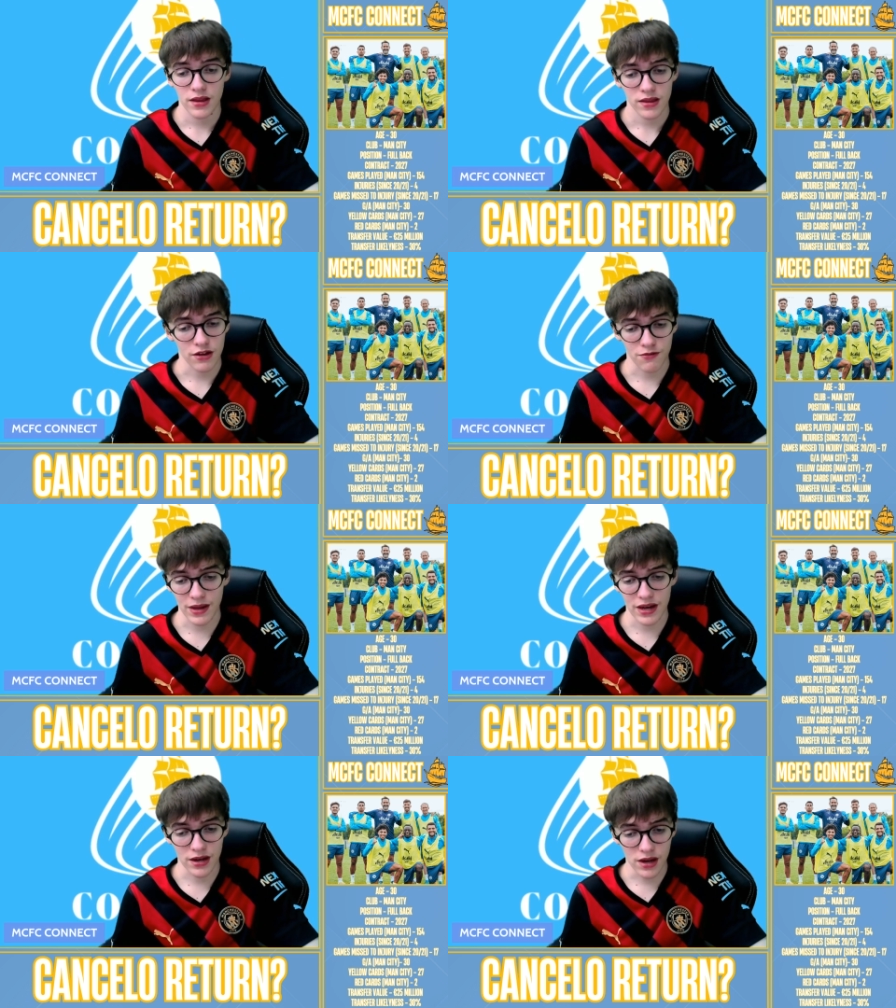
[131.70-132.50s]
there's
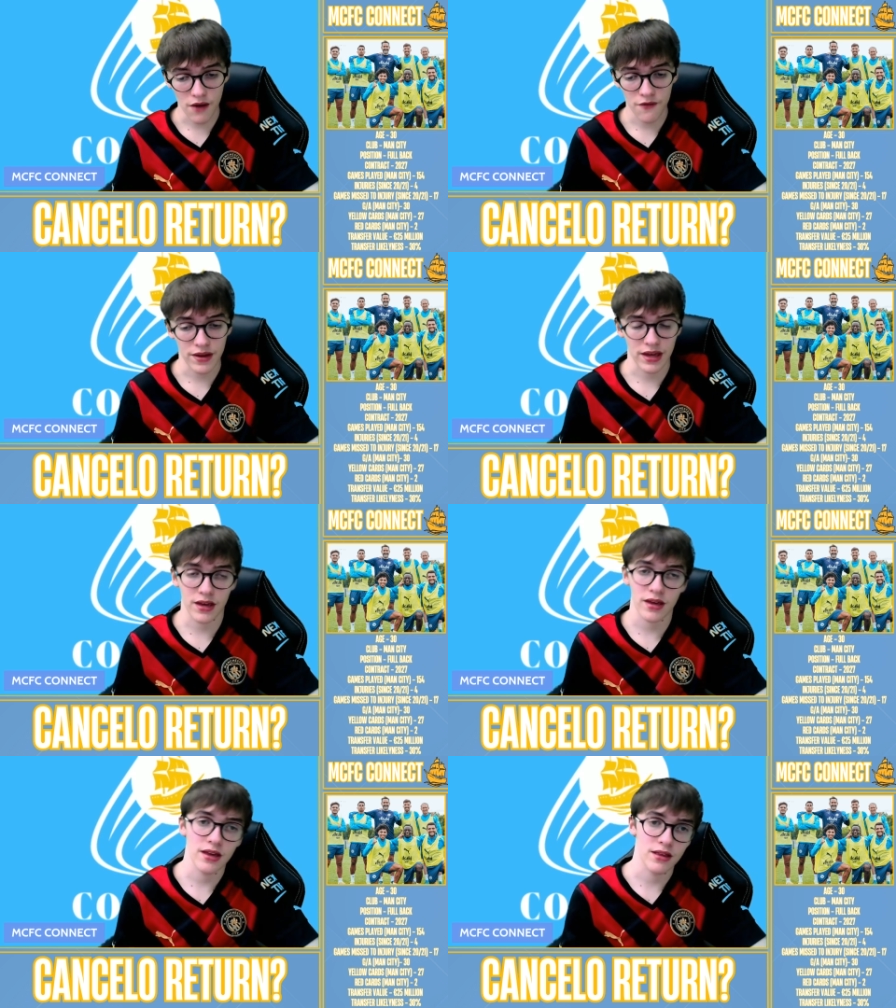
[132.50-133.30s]
been nothing
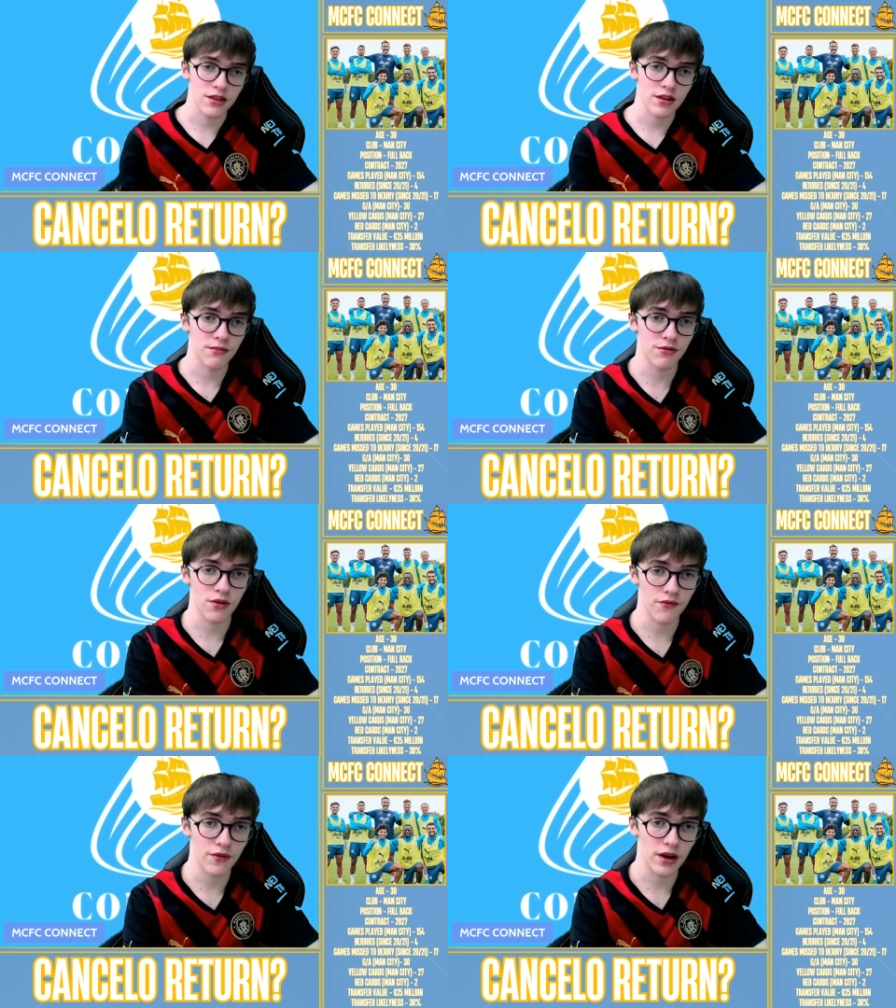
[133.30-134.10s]
in terms
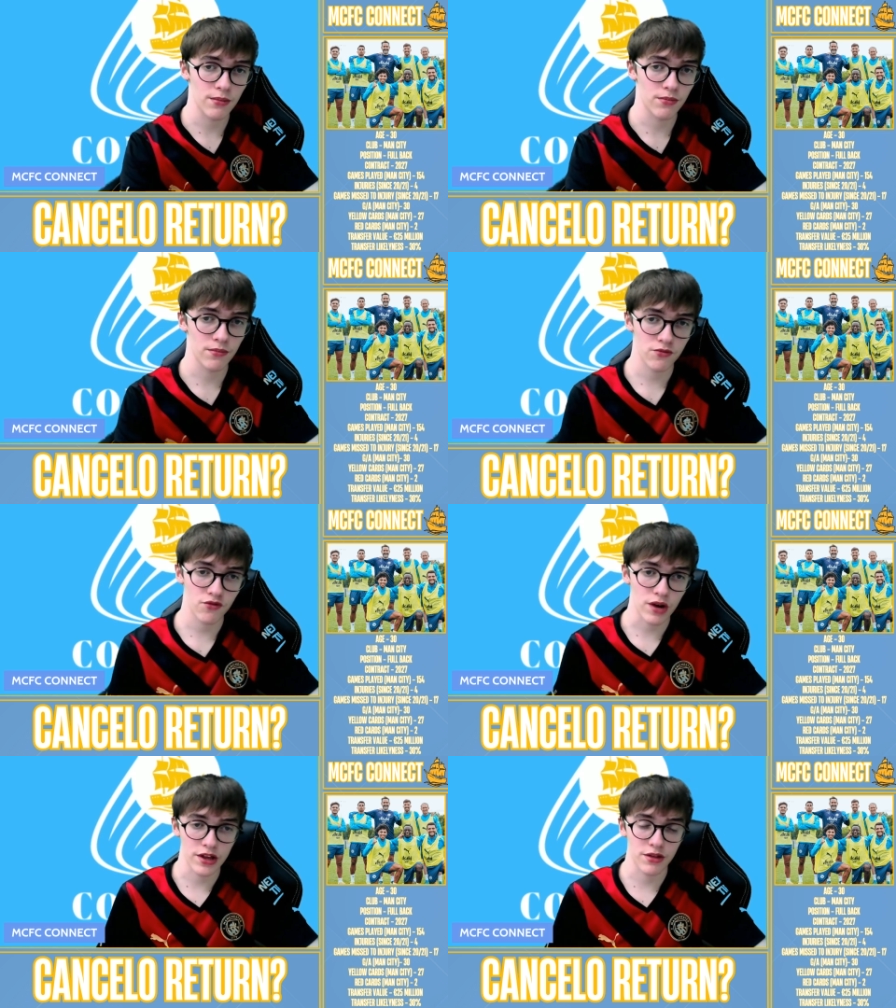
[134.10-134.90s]
of um,
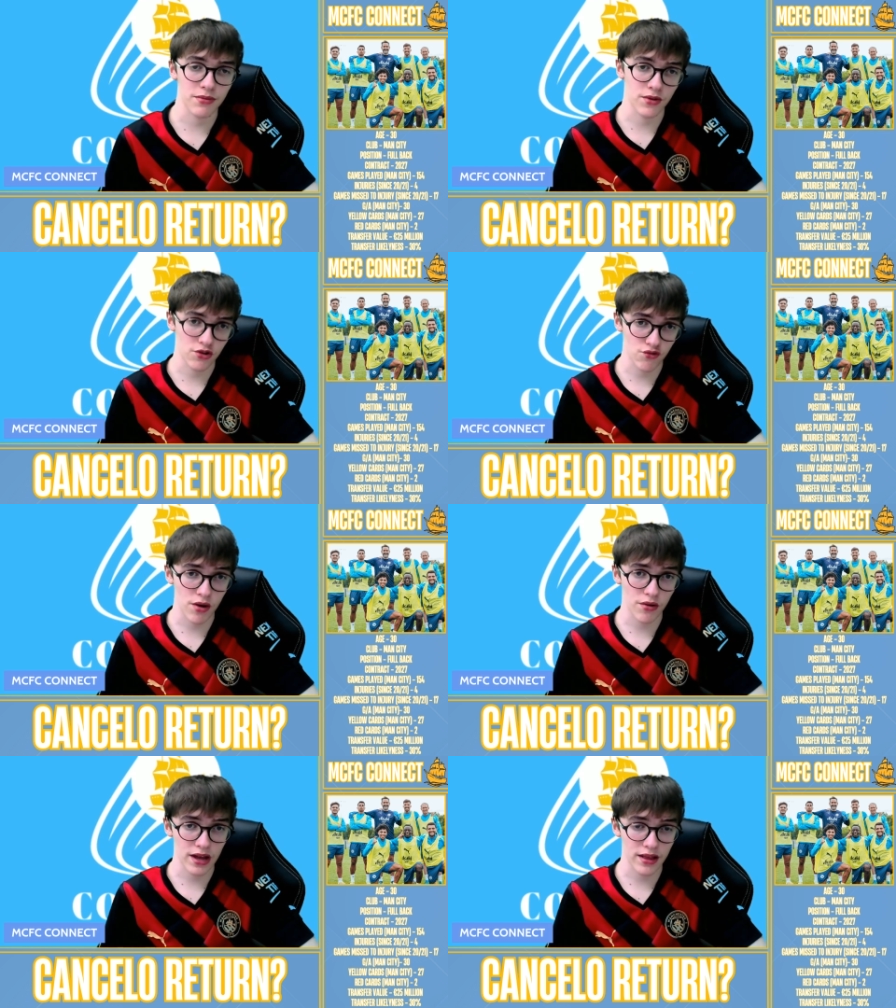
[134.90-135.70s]
trying to bring
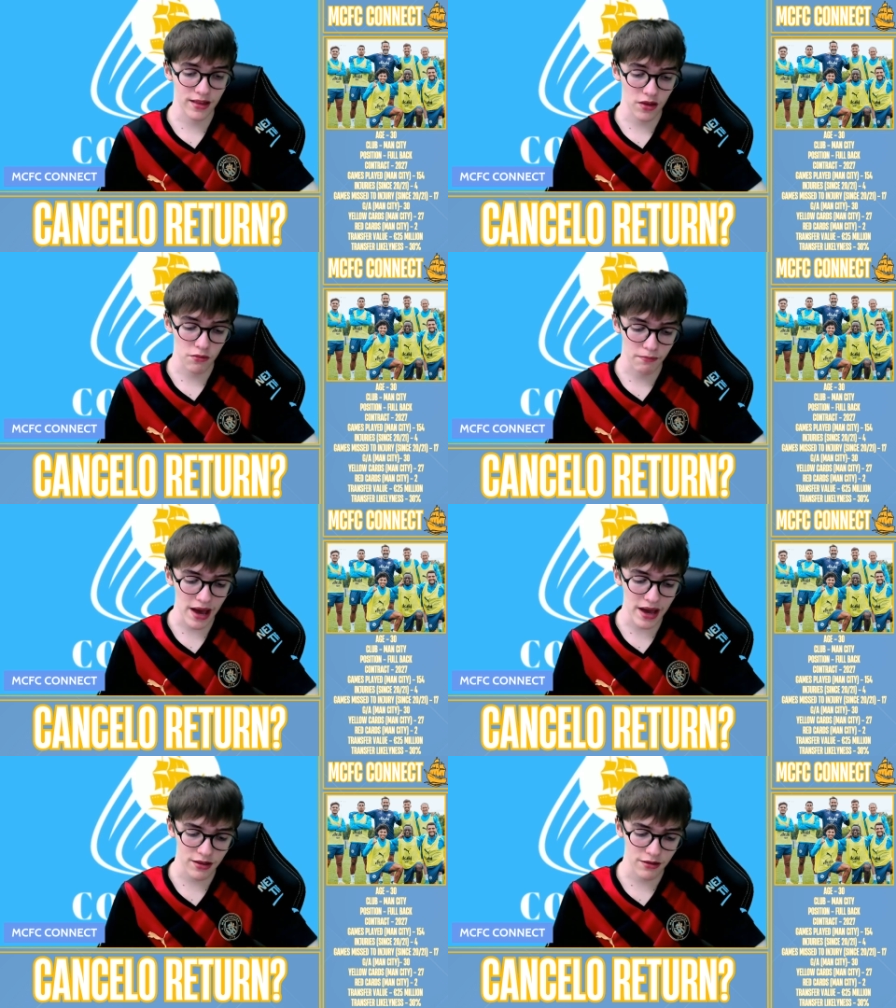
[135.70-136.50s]
Joao Cancelo
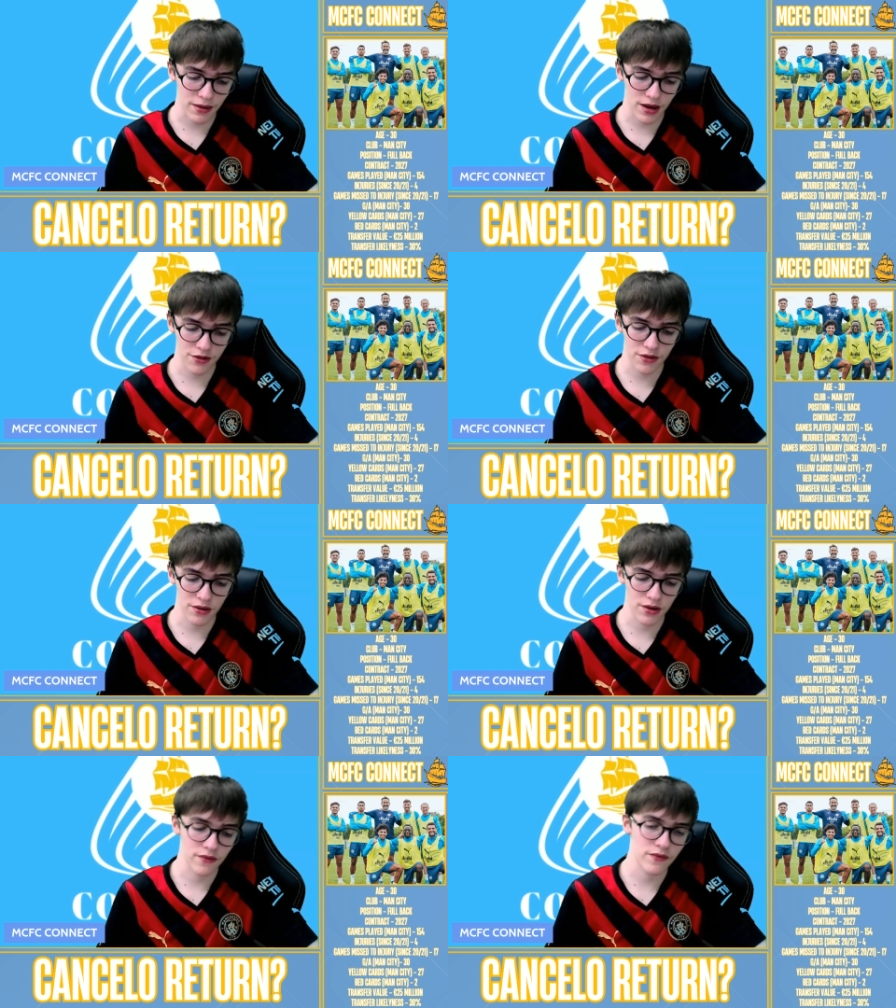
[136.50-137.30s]
back to
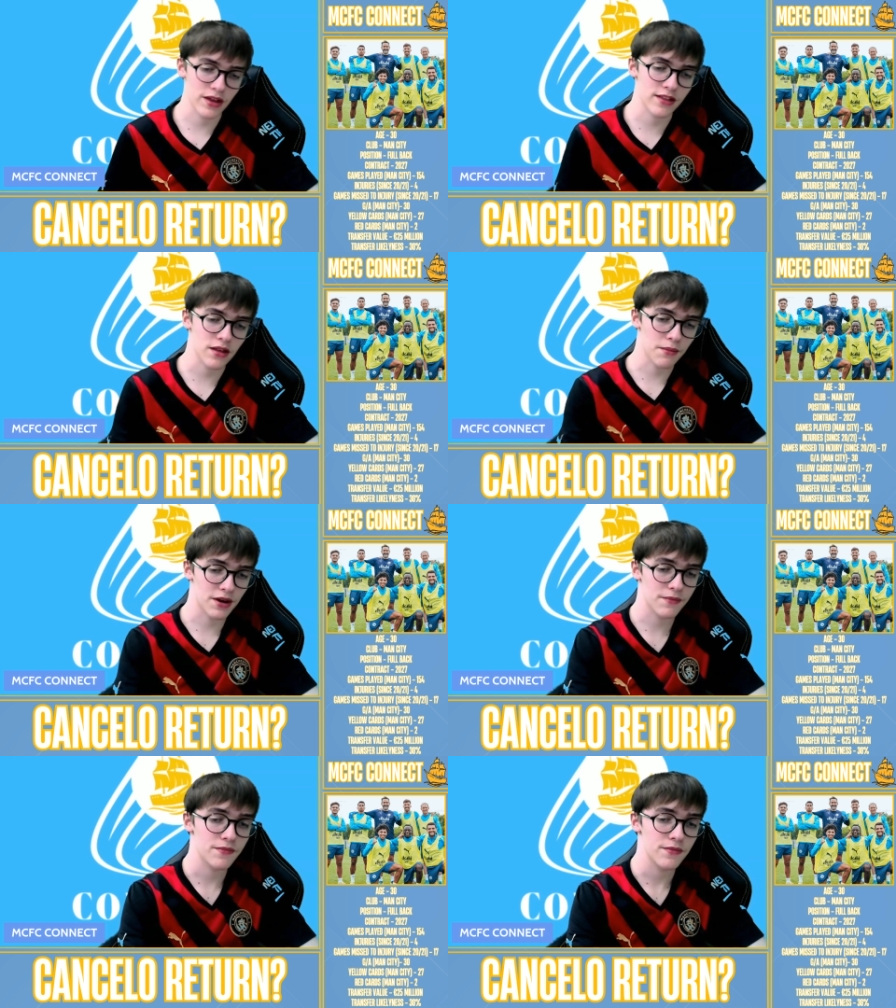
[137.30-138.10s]
Barcelona this summer.
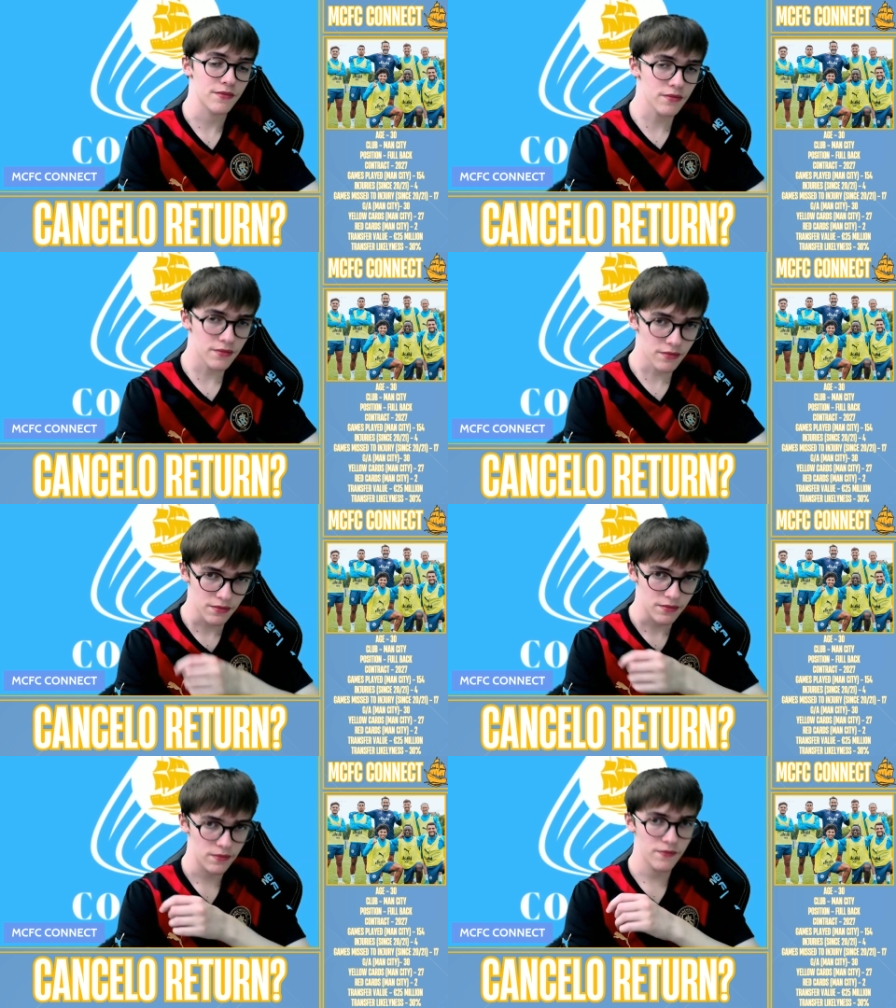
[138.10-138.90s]

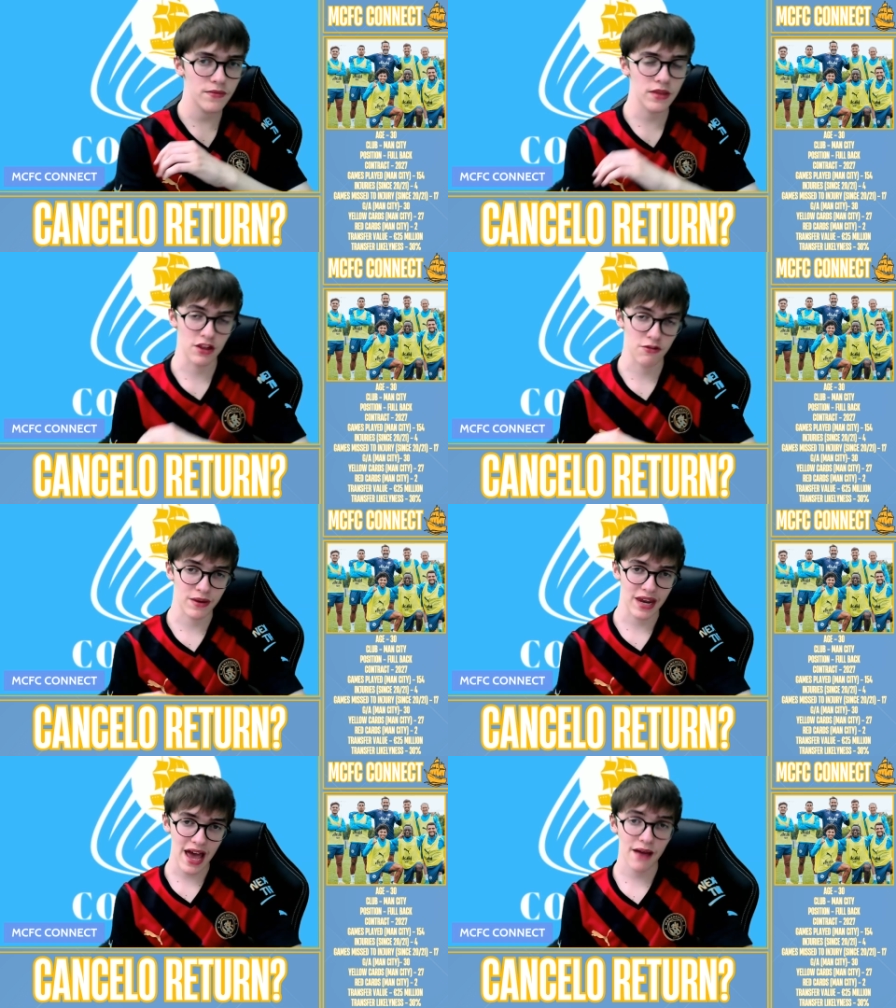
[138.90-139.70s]
There's
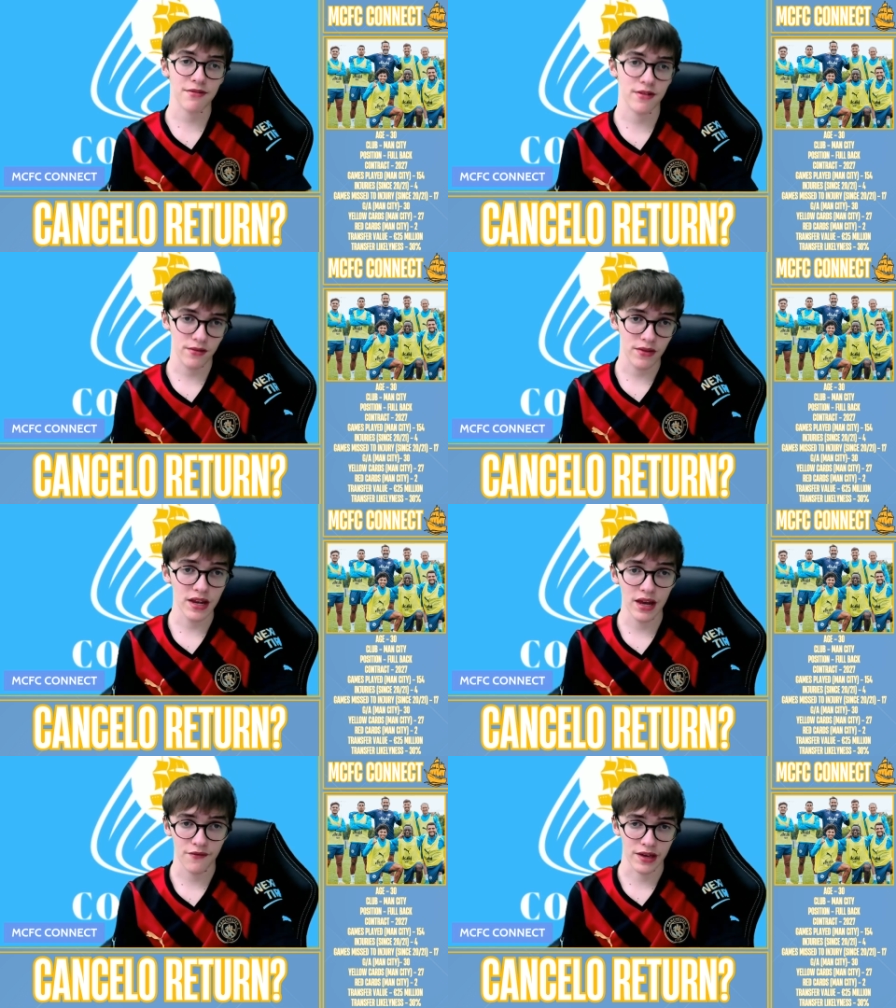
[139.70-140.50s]
been absolutely
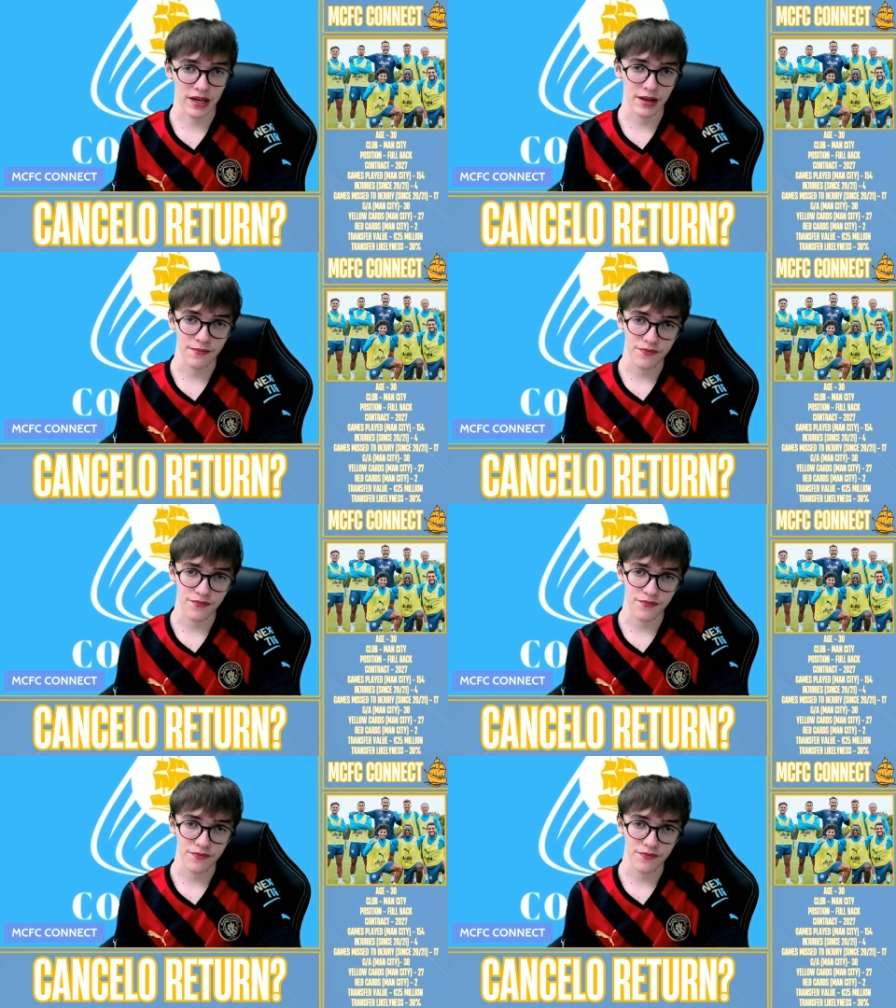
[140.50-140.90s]
nothing.